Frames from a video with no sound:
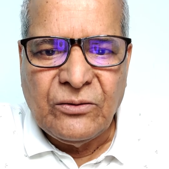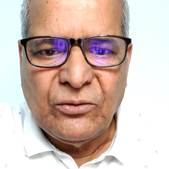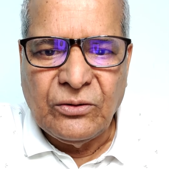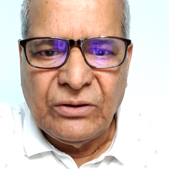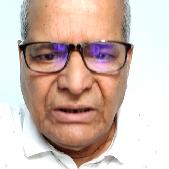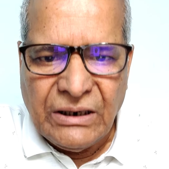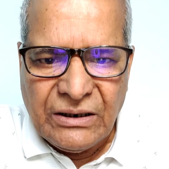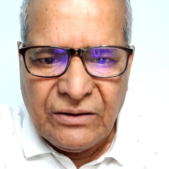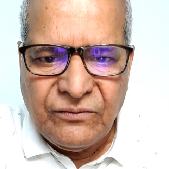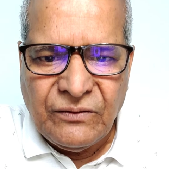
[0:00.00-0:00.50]
So
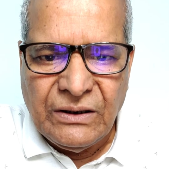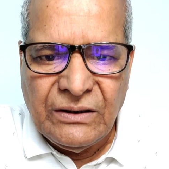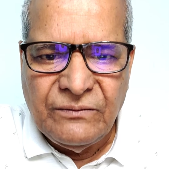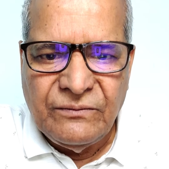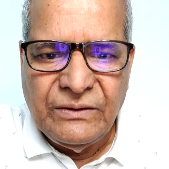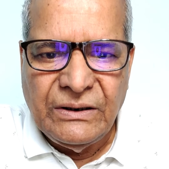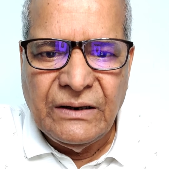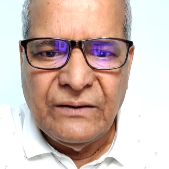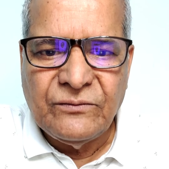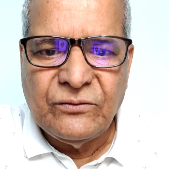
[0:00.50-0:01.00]
that's why
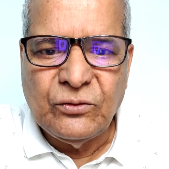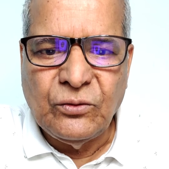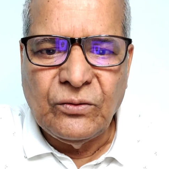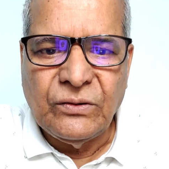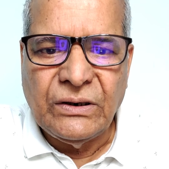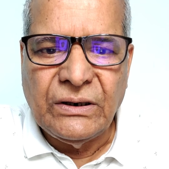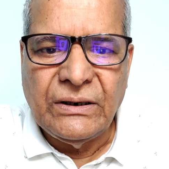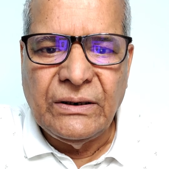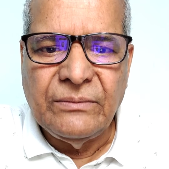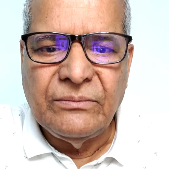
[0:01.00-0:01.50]
we have
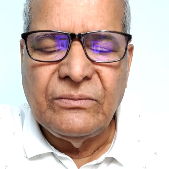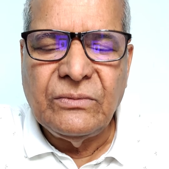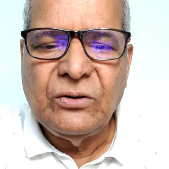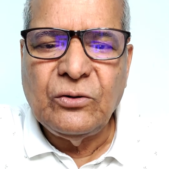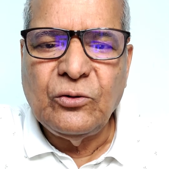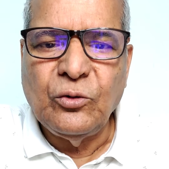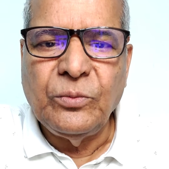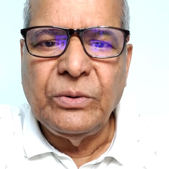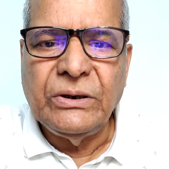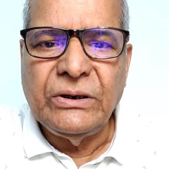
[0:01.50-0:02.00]
chosen
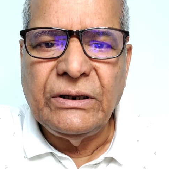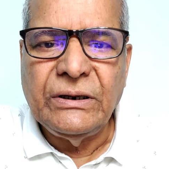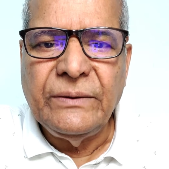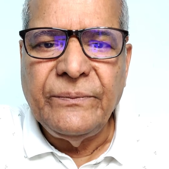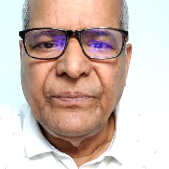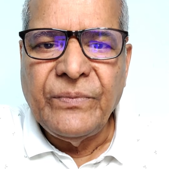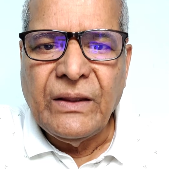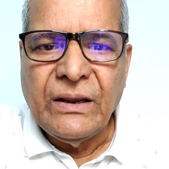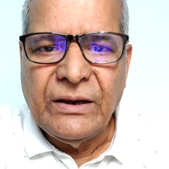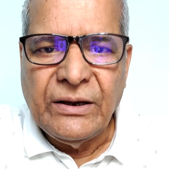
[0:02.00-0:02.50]
him to be
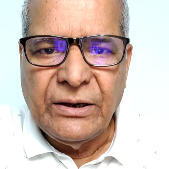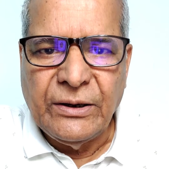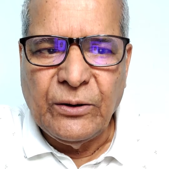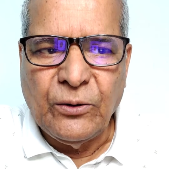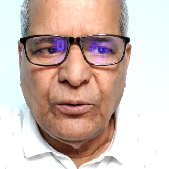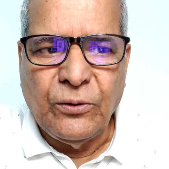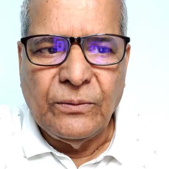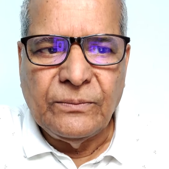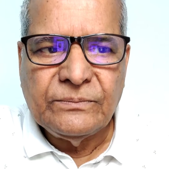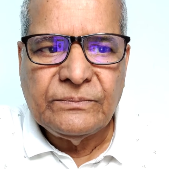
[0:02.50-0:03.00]
the
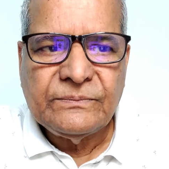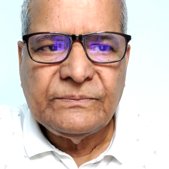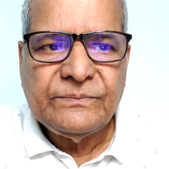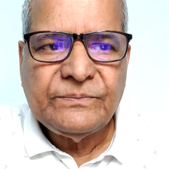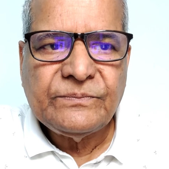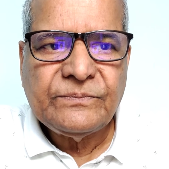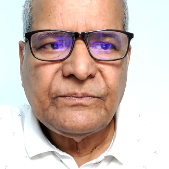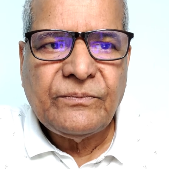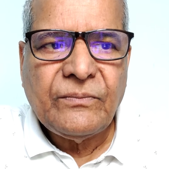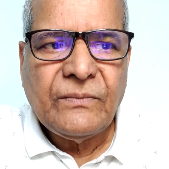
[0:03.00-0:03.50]
hero.
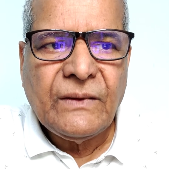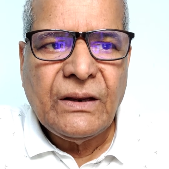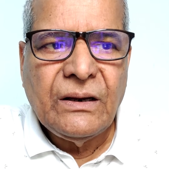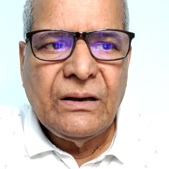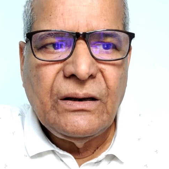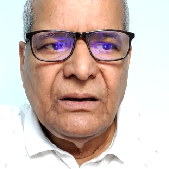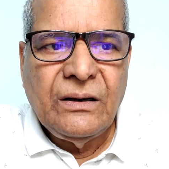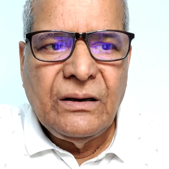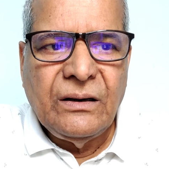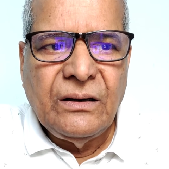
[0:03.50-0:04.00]

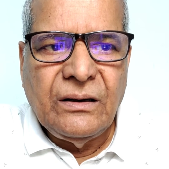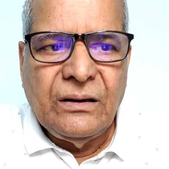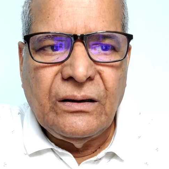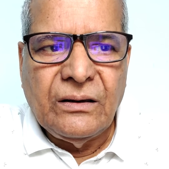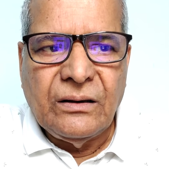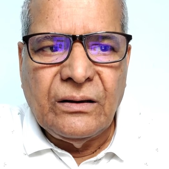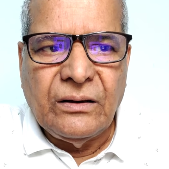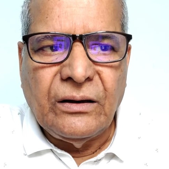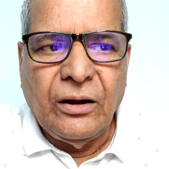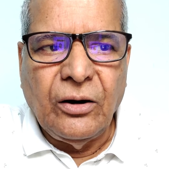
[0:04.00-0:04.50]

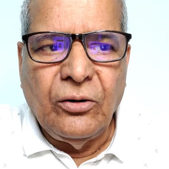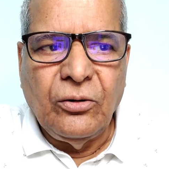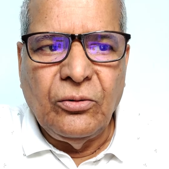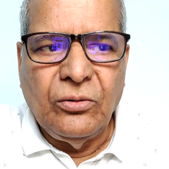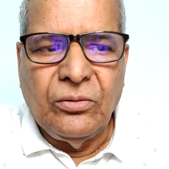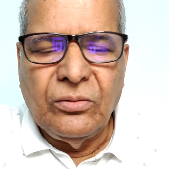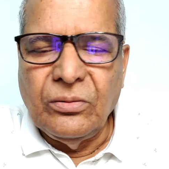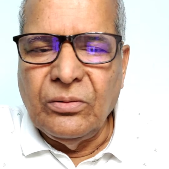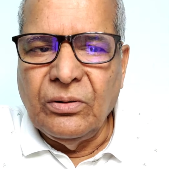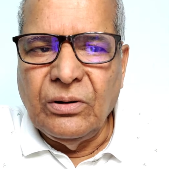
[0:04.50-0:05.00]

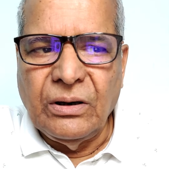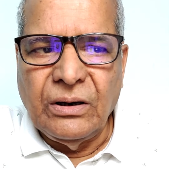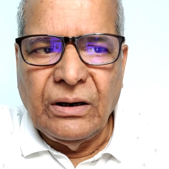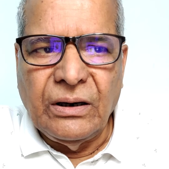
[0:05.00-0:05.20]
Now